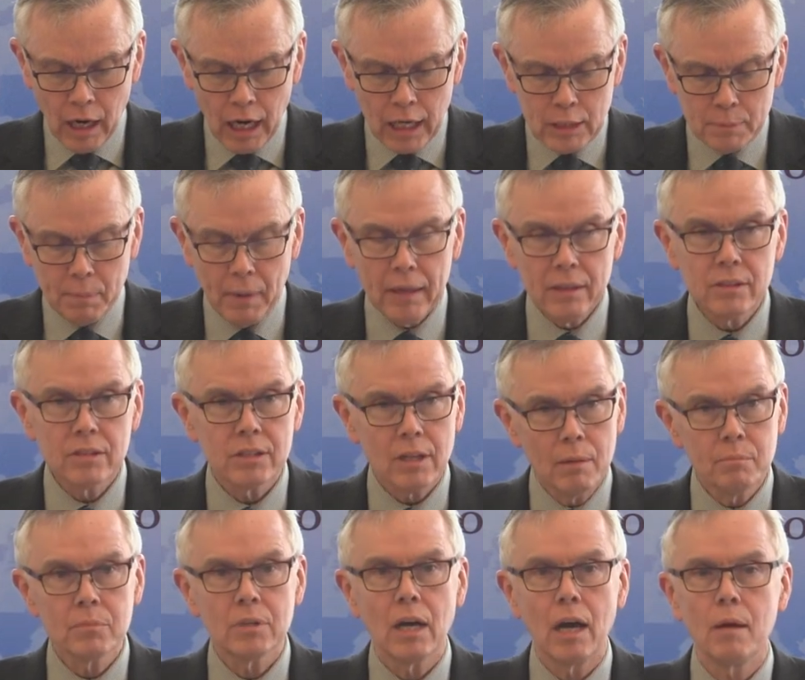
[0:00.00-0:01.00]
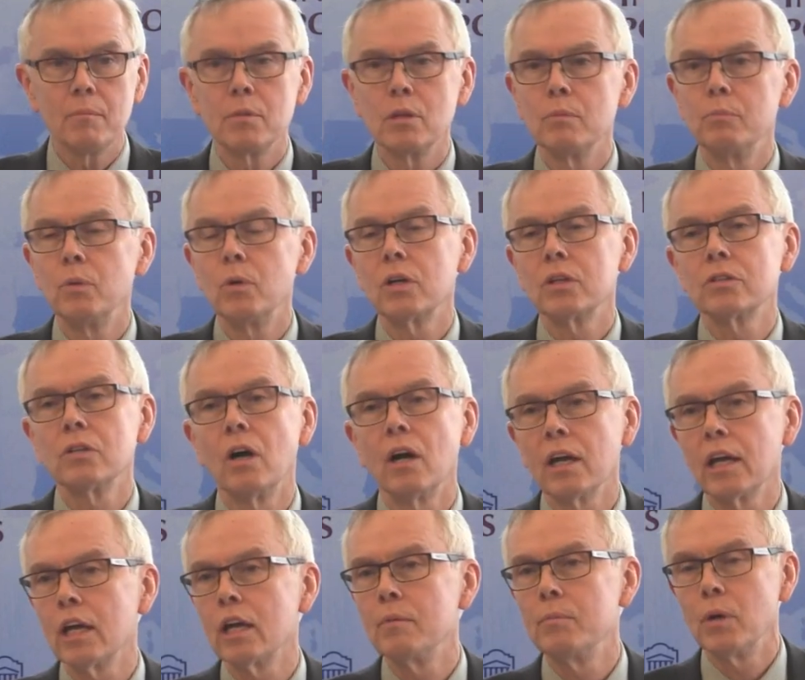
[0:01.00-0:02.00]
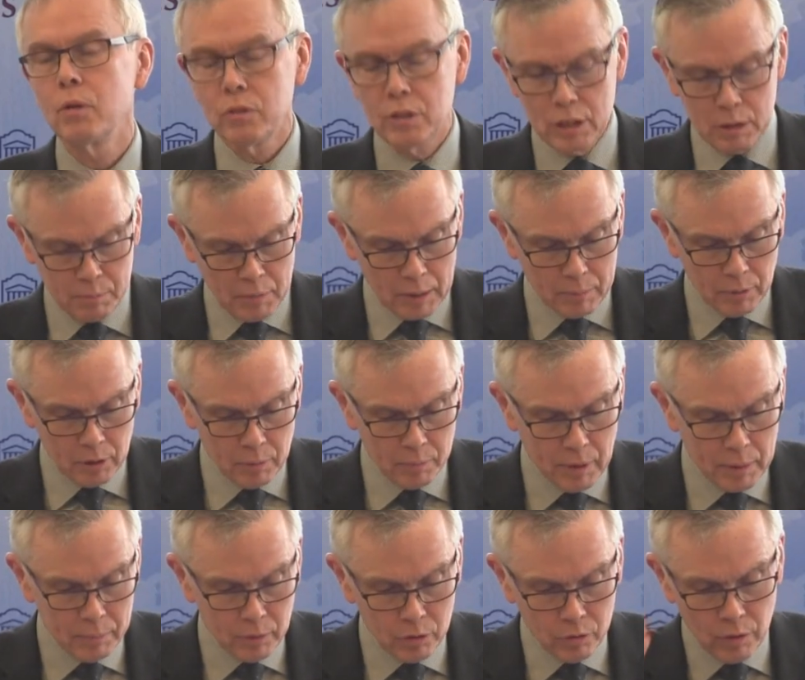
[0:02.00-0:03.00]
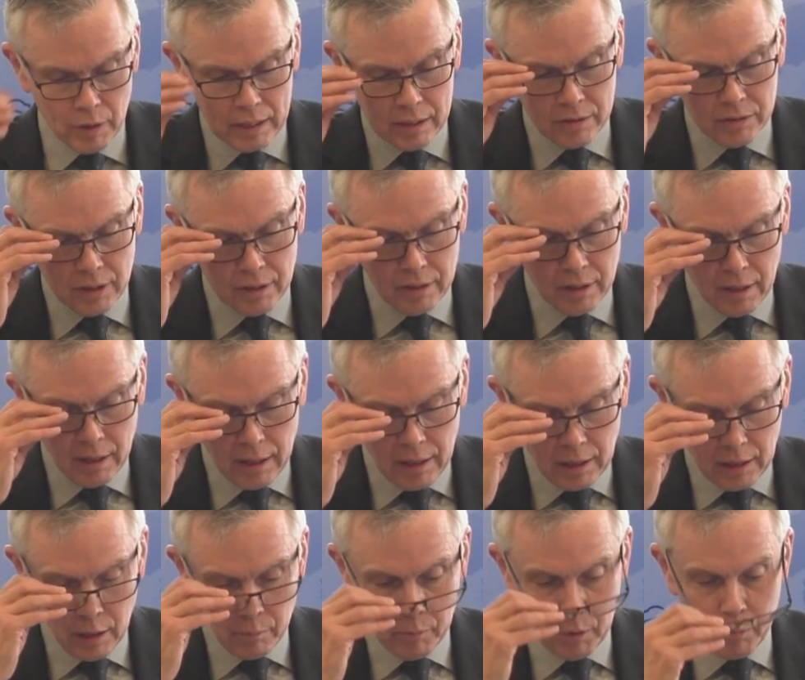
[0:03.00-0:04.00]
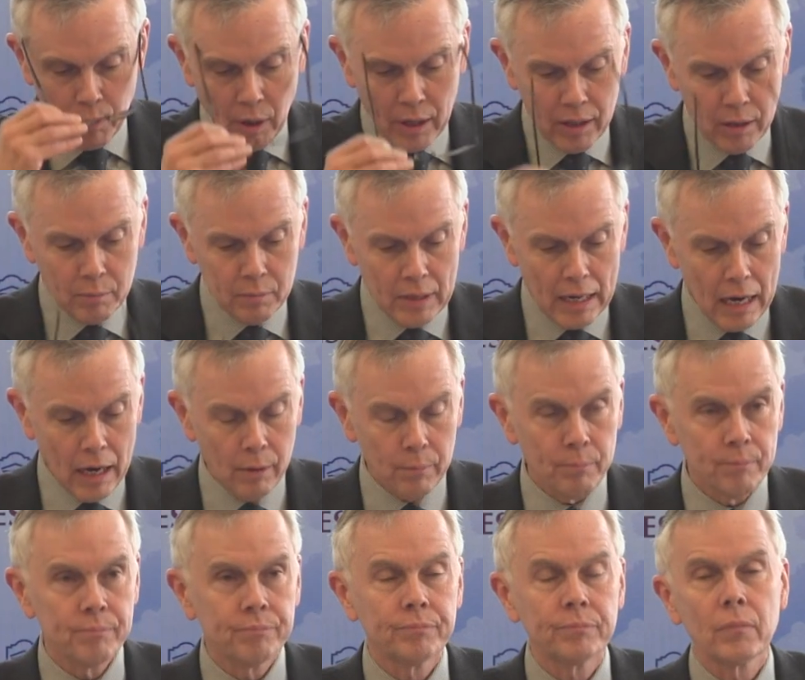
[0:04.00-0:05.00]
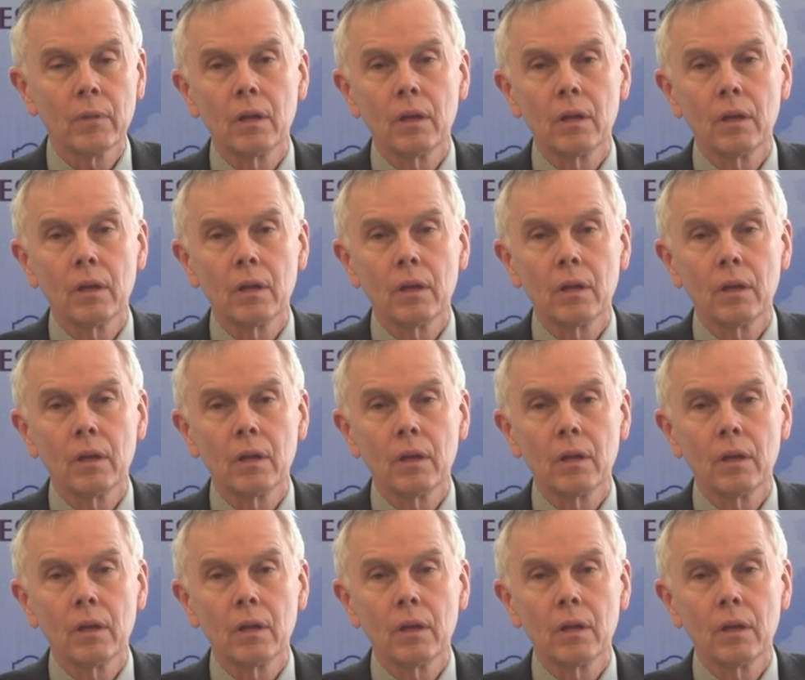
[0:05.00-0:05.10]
I spend some time in the book talking about these people to people trends, and let me break them down.